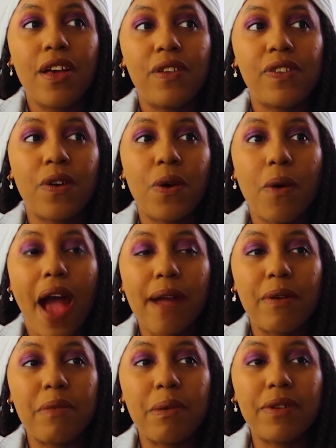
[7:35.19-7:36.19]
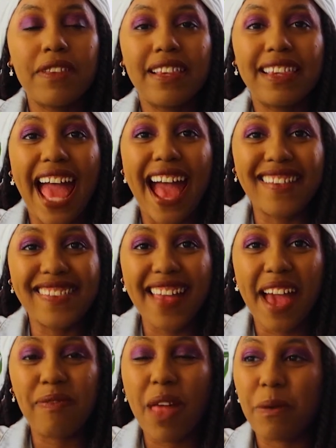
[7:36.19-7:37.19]
So I remember the last
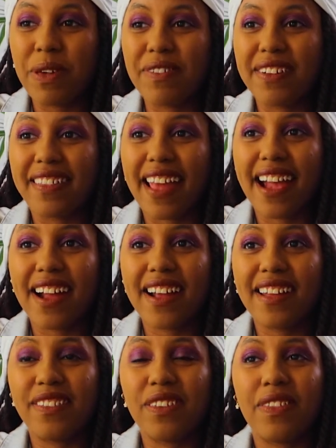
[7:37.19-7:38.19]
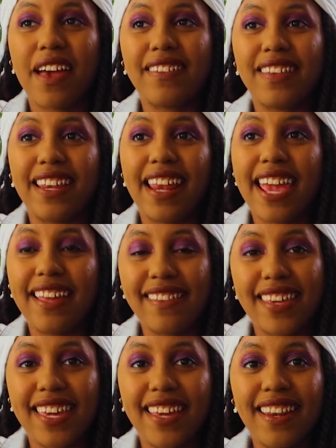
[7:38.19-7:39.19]
time that we were there in
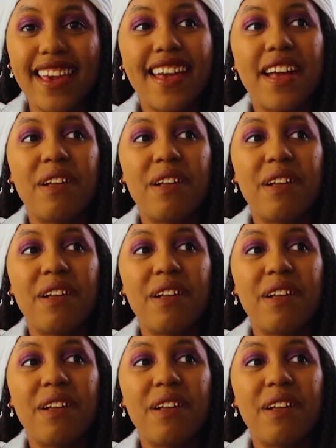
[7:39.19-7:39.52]
2018